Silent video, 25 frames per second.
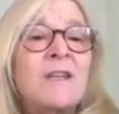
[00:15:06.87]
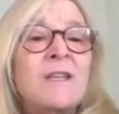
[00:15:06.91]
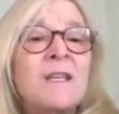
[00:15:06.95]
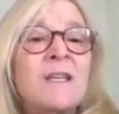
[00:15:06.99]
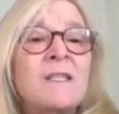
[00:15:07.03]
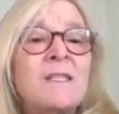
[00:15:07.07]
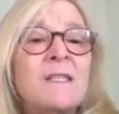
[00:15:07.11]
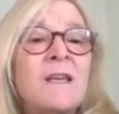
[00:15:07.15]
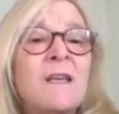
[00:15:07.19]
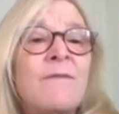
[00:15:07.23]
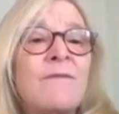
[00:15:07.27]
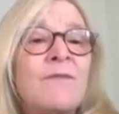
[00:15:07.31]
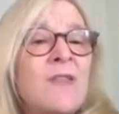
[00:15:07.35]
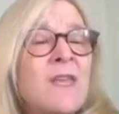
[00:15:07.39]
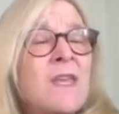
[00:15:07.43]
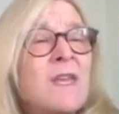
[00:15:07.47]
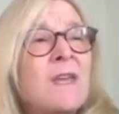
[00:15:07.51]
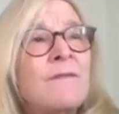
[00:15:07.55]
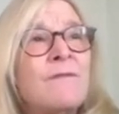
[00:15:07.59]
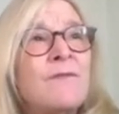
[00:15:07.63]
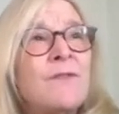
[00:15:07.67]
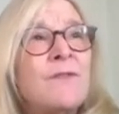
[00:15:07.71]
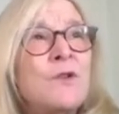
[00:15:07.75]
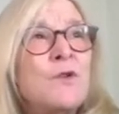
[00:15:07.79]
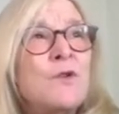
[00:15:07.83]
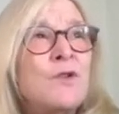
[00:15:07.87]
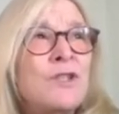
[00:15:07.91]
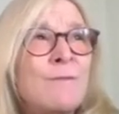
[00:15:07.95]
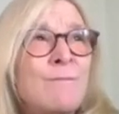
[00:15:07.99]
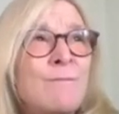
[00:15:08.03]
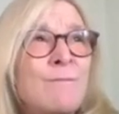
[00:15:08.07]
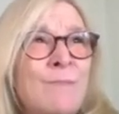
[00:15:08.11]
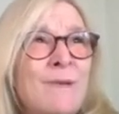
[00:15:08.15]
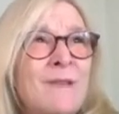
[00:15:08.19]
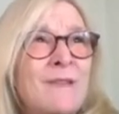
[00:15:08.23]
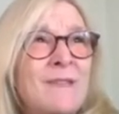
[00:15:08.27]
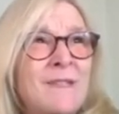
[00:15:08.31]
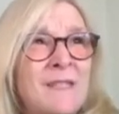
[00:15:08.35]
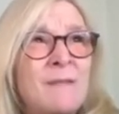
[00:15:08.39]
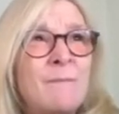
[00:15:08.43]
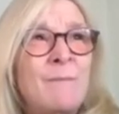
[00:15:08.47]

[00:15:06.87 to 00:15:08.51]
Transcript: is if the infusion be-